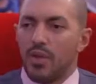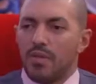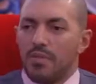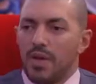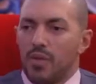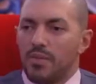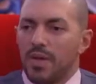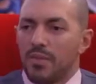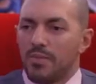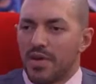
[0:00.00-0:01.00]
when
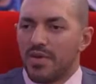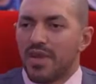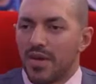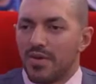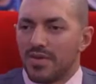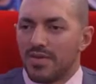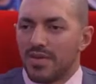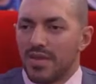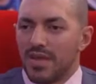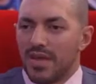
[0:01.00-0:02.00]
people burn out.
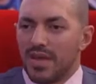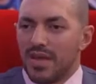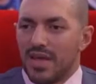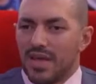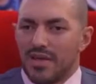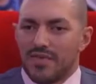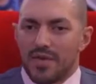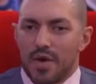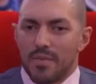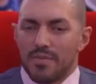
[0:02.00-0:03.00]
Mm-hmm.
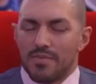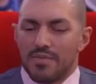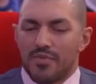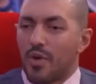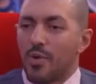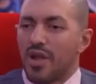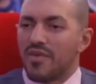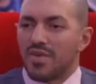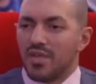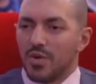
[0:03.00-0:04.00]
From whatever
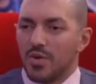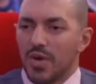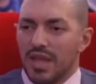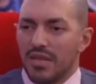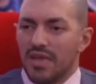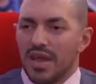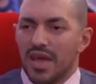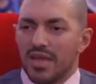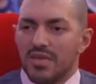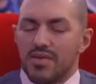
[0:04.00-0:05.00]
they do, and they feel
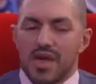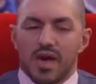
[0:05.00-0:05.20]
like they're not